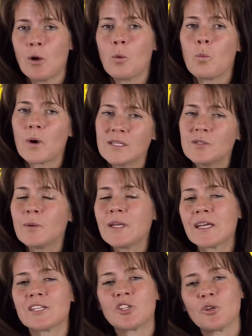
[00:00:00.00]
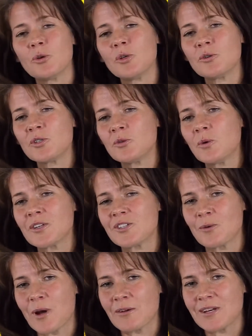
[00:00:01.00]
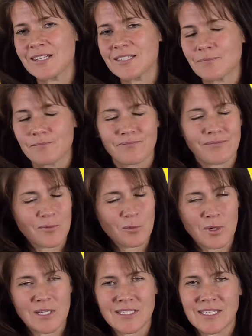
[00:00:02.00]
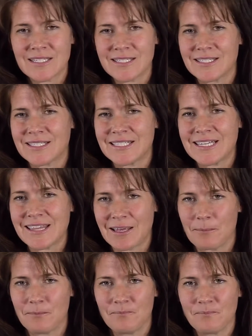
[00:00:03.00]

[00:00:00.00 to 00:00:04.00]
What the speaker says: Once we get too used to our surroundings, we cease to see them.